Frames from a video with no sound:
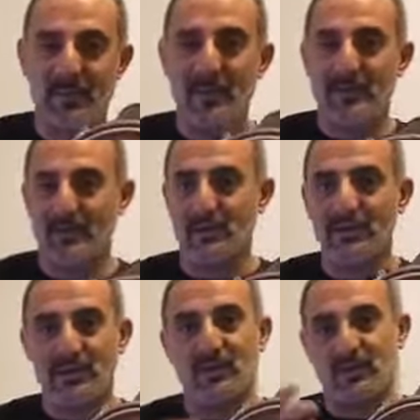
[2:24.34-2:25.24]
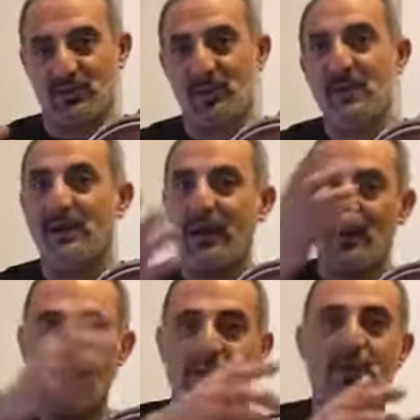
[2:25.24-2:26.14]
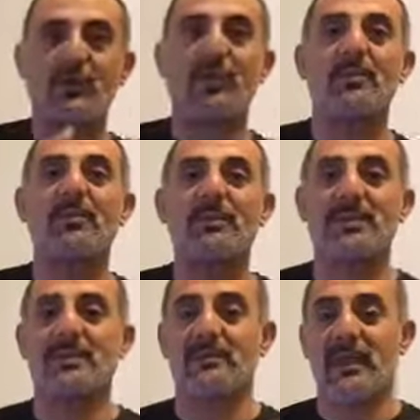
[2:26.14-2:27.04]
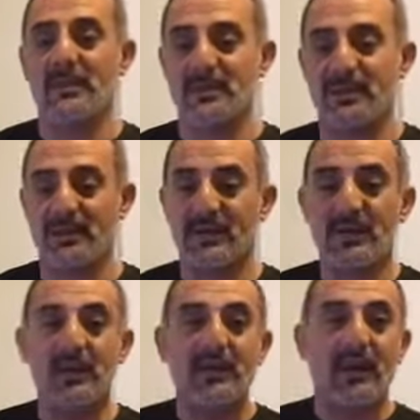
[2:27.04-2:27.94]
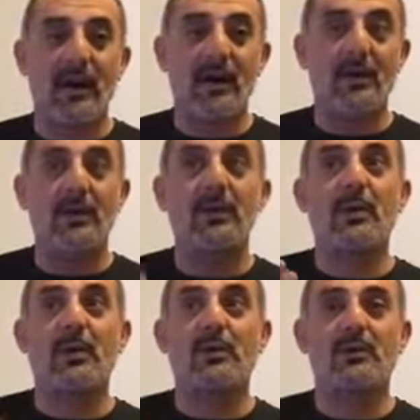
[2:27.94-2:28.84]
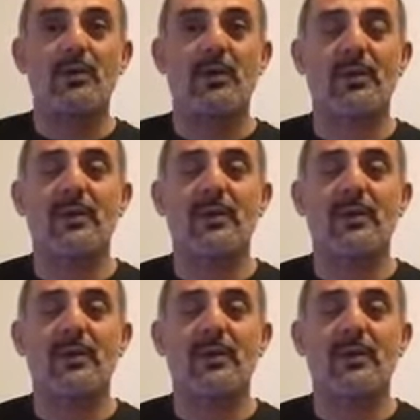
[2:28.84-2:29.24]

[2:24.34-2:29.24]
So you see also how the two dum system happens there. We go to